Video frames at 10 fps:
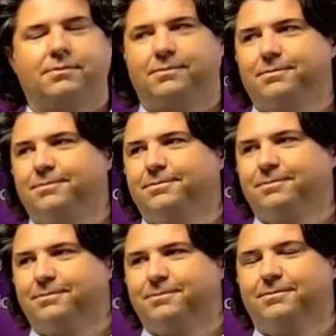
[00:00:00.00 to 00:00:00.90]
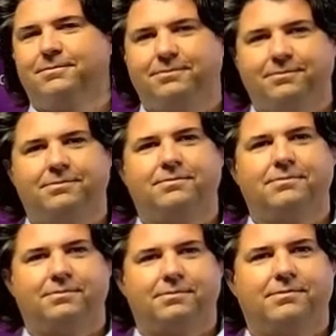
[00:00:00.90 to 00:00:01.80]

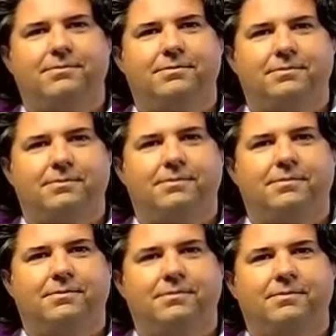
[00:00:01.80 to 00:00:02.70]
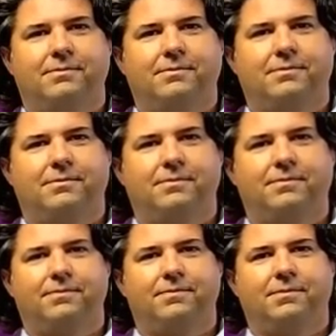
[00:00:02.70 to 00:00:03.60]

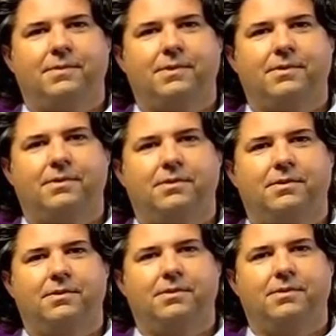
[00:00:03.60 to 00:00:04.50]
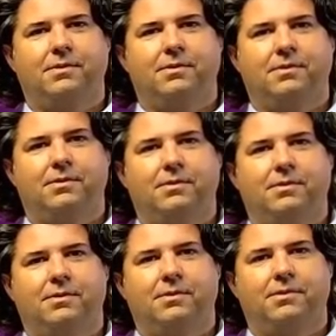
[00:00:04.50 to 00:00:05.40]

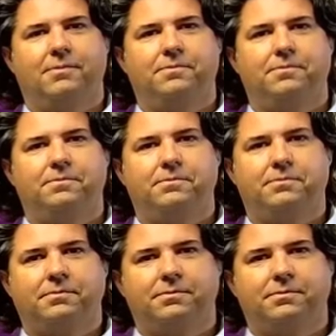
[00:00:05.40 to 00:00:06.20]
(silent)